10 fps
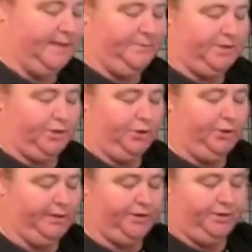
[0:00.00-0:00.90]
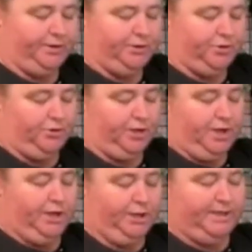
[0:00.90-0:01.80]
with the curly coated dog.
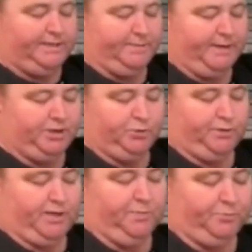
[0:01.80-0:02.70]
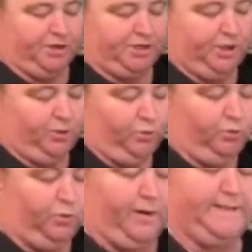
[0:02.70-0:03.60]
You need to make sure that you're brushing all
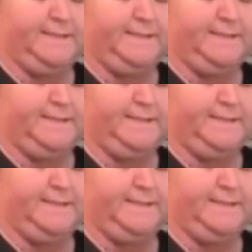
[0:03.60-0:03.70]
the way to